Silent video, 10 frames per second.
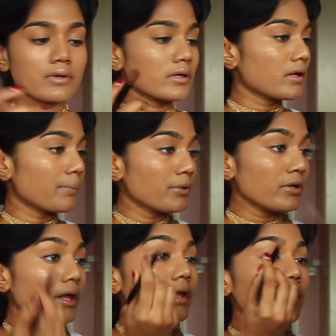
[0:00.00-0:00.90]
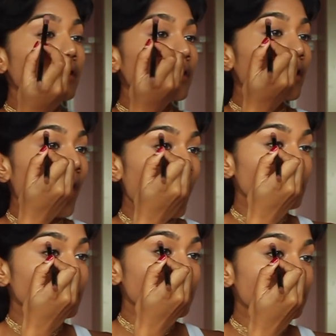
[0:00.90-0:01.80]
Gonna put it
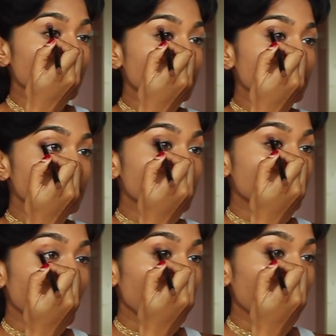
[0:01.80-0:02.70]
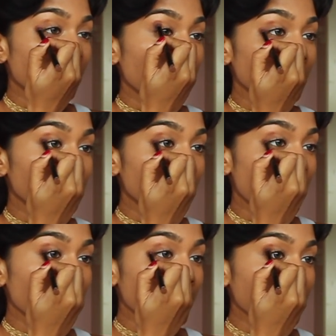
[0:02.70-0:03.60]
as a transition shade
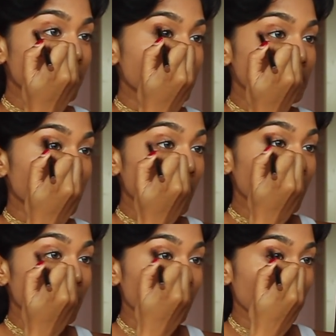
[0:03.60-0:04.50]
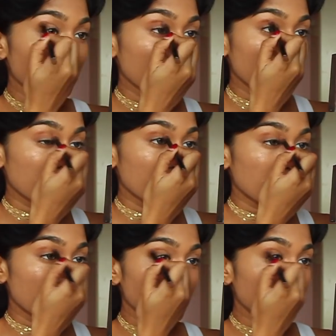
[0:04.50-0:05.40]
along my crease line.
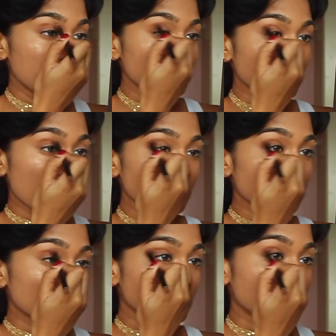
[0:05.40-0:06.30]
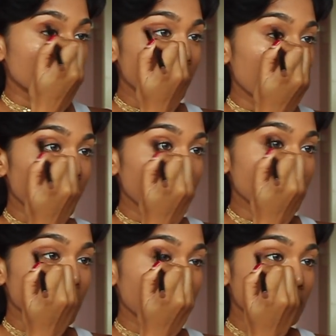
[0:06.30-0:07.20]
These shadows are super
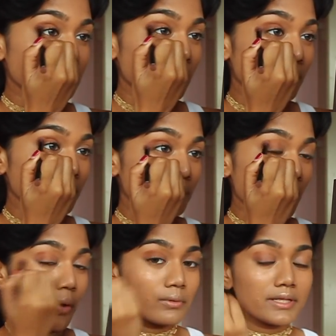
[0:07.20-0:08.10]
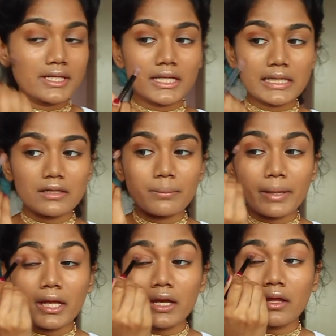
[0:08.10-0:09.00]
pigmented, so you only need a little
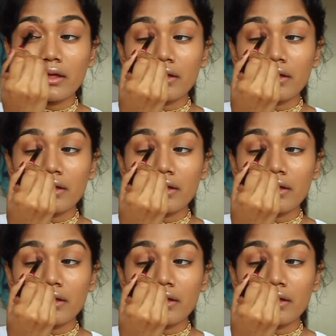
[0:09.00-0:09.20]
bit.